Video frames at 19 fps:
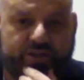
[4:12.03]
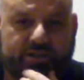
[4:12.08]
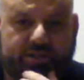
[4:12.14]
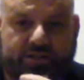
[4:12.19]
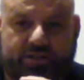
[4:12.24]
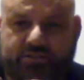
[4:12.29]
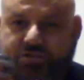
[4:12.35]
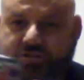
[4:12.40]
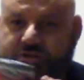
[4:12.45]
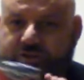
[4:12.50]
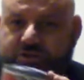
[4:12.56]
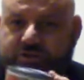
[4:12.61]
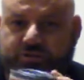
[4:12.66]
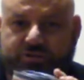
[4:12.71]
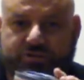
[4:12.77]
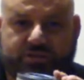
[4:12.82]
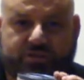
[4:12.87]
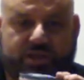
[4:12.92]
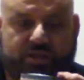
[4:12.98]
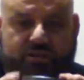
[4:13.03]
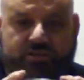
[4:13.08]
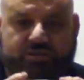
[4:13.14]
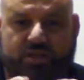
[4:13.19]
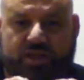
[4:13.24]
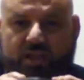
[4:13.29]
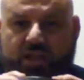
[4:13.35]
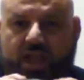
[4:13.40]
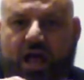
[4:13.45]
Now Sterno sells a
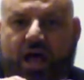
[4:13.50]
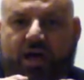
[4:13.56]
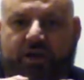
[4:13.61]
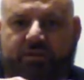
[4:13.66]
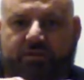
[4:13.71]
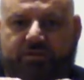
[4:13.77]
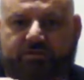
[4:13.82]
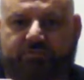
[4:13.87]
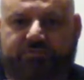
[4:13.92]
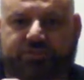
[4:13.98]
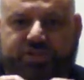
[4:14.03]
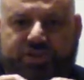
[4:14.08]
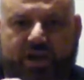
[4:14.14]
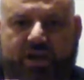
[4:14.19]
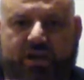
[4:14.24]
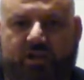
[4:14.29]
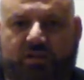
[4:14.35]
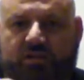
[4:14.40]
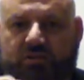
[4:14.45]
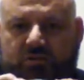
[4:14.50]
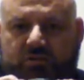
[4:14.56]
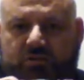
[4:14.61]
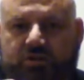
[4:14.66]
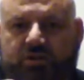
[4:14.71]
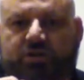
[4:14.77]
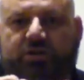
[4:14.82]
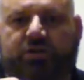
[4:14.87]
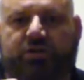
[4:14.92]
lot of gel
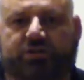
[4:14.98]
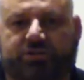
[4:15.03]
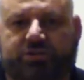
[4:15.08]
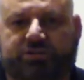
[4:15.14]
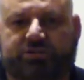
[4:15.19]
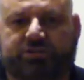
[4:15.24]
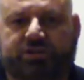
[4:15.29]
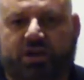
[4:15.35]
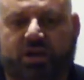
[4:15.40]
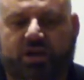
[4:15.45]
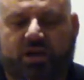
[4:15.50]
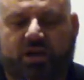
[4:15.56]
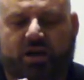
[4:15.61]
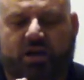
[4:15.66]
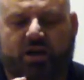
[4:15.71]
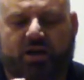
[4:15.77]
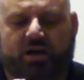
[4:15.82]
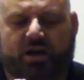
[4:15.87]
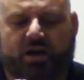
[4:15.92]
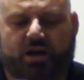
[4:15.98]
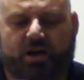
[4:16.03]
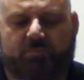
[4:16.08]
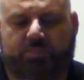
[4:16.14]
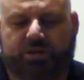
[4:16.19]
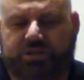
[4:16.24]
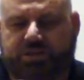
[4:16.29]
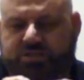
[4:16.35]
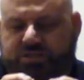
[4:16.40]
cookers,
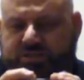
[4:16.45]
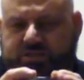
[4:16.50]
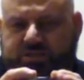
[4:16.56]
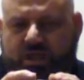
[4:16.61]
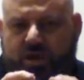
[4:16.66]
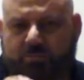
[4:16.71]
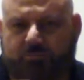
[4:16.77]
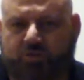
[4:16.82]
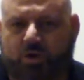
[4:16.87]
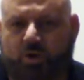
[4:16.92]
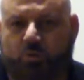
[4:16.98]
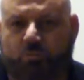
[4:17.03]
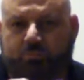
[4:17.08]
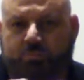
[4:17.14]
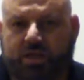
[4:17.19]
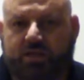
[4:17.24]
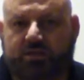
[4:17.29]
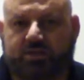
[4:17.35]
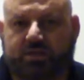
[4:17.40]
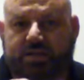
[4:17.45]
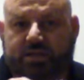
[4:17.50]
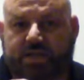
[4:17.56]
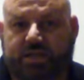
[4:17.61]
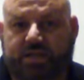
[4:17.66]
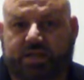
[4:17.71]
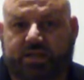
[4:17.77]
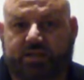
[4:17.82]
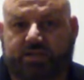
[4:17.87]
but some don't meet the
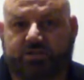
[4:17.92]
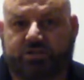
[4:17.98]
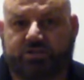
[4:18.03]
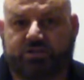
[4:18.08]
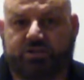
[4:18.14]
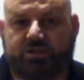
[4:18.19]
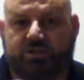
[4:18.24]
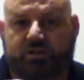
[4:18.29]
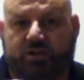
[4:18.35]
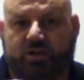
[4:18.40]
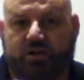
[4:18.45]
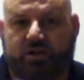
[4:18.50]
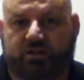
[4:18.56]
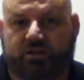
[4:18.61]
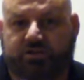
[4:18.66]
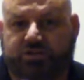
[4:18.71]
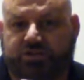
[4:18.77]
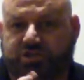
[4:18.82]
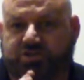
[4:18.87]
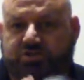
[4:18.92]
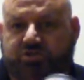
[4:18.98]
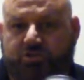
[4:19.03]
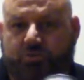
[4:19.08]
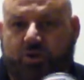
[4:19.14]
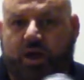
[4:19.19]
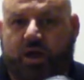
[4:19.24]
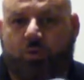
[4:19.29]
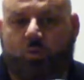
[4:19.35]
needs just the
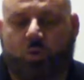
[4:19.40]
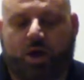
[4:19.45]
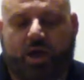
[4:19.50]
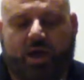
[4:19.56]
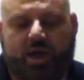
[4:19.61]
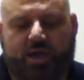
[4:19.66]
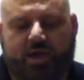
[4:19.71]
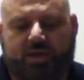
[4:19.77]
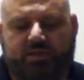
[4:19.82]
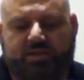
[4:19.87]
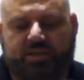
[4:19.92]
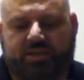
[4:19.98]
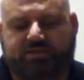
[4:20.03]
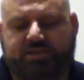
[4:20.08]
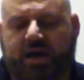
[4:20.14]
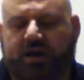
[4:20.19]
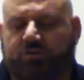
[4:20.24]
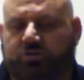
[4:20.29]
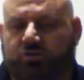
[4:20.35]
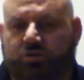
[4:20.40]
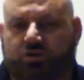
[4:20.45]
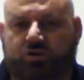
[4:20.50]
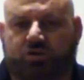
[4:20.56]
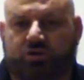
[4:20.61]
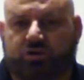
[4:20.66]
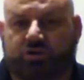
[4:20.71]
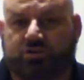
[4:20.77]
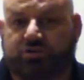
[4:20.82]
right way. These outdoor
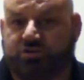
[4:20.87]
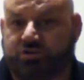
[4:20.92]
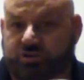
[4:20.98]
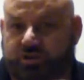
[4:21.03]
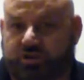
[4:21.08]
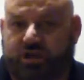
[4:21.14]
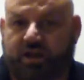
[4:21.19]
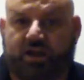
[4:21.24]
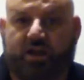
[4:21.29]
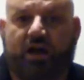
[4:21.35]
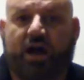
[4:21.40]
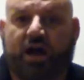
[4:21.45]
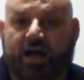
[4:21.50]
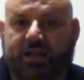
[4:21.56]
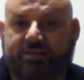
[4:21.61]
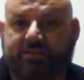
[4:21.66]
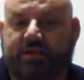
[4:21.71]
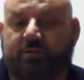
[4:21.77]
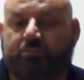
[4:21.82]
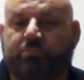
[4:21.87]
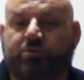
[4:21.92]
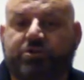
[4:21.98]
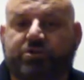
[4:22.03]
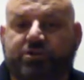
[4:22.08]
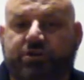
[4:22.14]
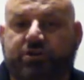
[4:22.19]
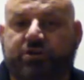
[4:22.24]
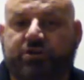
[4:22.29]
cookers cook at a hot
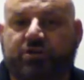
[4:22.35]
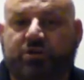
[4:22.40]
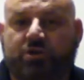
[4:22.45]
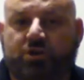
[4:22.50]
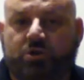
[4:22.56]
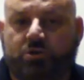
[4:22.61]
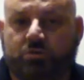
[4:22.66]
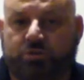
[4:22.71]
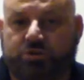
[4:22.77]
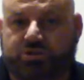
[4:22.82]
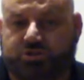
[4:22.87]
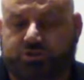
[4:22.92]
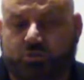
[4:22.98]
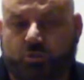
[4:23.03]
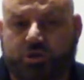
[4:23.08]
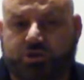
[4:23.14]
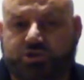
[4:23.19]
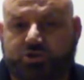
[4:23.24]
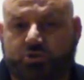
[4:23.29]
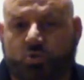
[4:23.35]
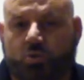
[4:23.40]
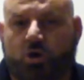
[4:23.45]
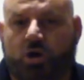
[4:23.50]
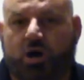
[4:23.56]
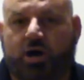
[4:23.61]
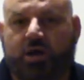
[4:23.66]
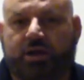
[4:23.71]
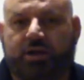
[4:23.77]
temperature, which is what you
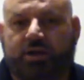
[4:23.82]
want.